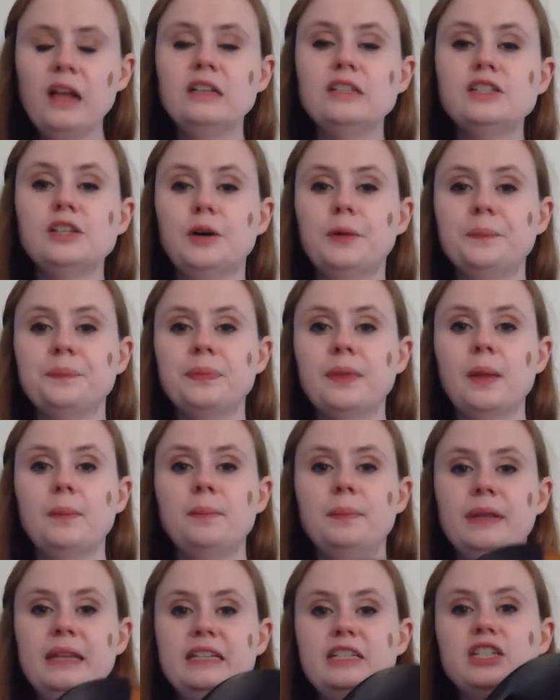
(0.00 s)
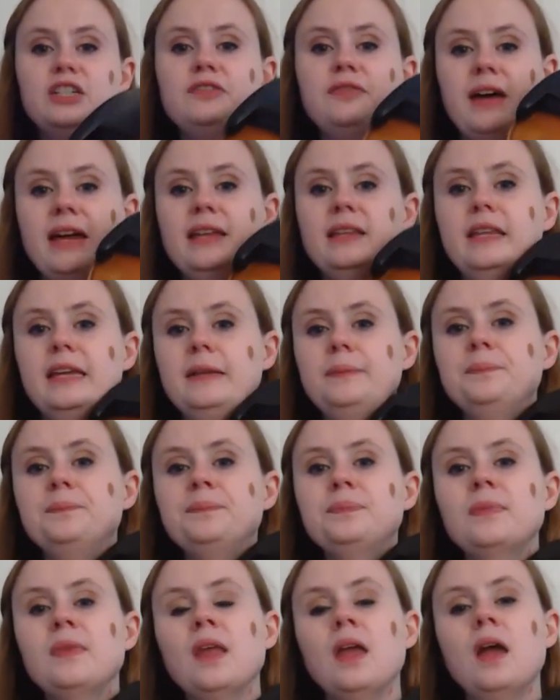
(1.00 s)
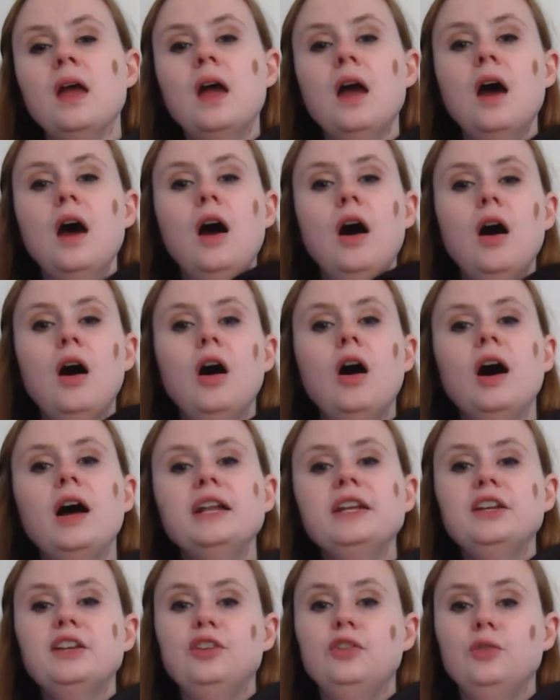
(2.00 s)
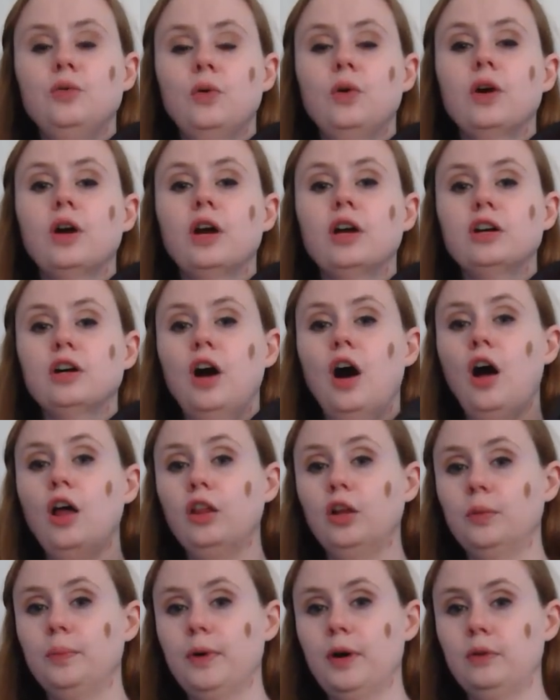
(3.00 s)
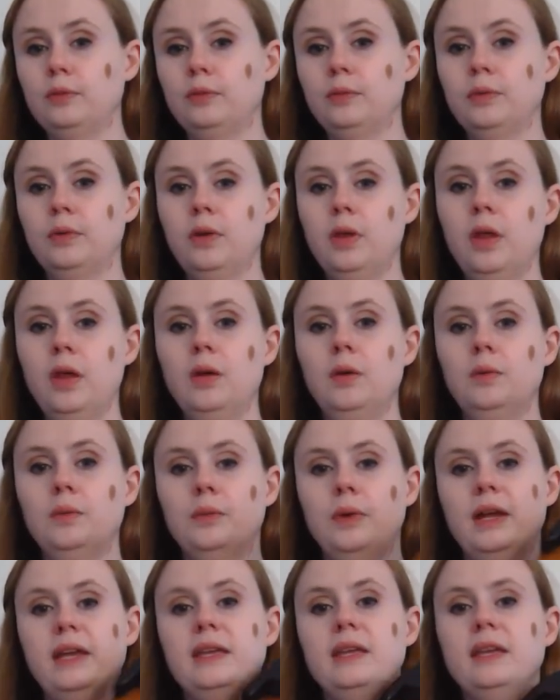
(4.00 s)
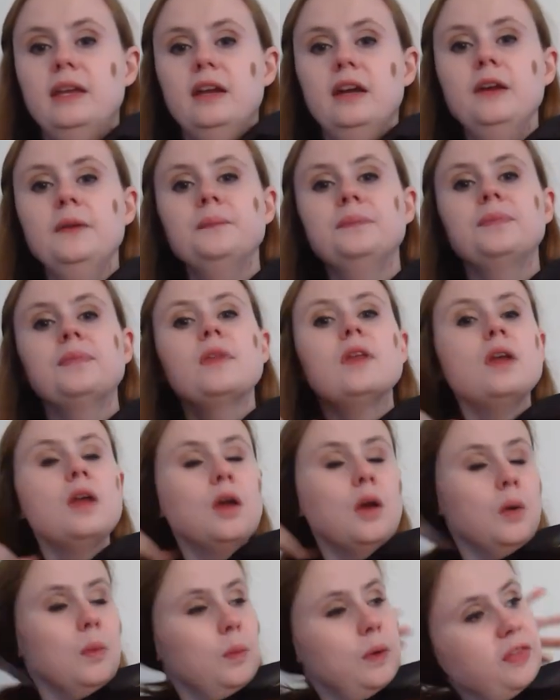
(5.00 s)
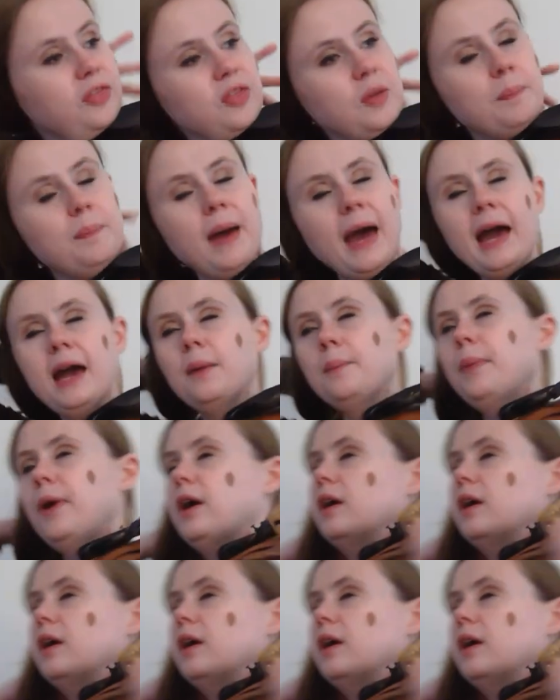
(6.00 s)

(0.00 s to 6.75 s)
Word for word: So place your violin on your collarbone right here with the back